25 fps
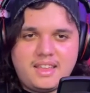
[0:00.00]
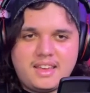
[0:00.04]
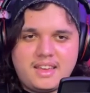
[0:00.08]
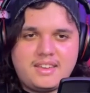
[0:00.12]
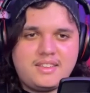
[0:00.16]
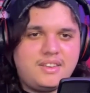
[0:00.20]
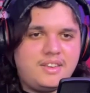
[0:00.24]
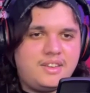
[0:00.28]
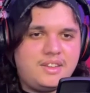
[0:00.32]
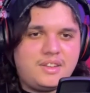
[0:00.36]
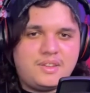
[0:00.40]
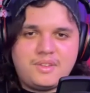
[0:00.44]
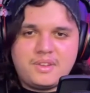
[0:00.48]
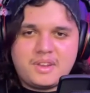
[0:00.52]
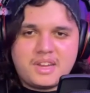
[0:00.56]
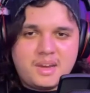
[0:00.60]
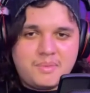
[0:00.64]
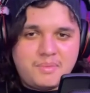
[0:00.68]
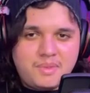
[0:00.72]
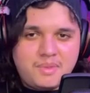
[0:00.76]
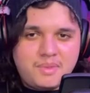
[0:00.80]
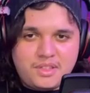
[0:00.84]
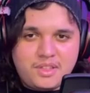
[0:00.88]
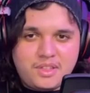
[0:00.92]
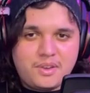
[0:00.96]
Like you know, they're
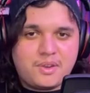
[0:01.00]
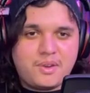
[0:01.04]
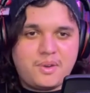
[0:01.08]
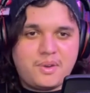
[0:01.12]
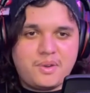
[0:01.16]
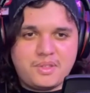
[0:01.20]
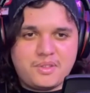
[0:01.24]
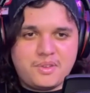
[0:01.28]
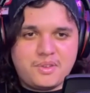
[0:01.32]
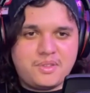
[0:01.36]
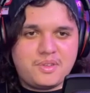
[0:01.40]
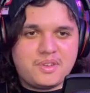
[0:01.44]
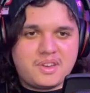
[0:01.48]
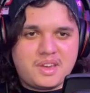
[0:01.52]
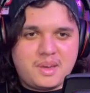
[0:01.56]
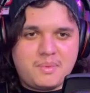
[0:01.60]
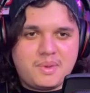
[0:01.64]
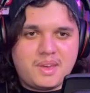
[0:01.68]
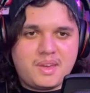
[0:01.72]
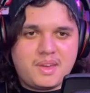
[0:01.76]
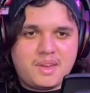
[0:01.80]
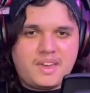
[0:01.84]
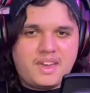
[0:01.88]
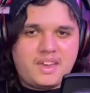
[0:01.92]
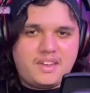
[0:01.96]
coming, they're going through their
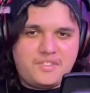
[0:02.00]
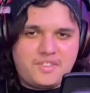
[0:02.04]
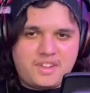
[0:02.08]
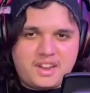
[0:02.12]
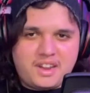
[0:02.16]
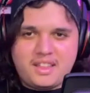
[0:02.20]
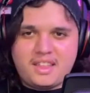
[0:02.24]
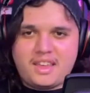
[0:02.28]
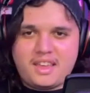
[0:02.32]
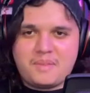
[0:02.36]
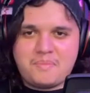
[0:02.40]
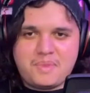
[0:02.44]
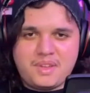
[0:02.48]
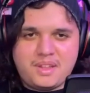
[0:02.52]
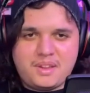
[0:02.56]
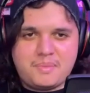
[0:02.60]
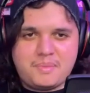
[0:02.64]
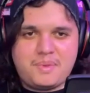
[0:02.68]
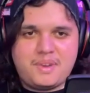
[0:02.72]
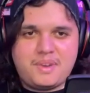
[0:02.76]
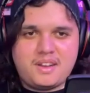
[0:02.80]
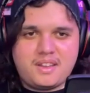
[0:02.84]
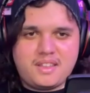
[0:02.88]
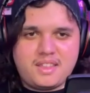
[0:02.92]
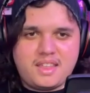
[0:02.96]
coming of age, and I like being a
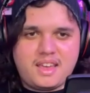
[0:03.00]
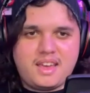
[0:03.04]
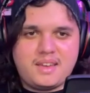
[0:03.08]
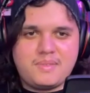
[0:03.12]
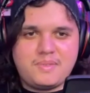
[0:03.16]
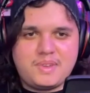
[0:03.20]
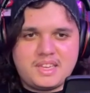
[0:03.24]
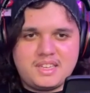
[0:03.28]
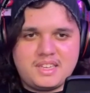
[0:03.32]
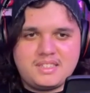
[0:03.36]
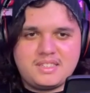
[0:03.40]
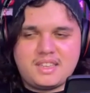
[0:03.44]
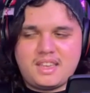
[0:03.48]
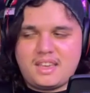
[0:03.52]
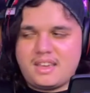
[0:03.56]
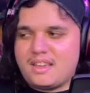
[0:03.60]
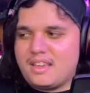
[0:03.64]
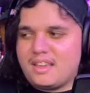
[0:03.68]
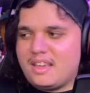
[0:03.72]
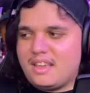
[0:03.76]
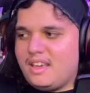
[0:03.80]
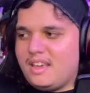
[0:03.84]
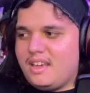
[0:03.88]
part of that because like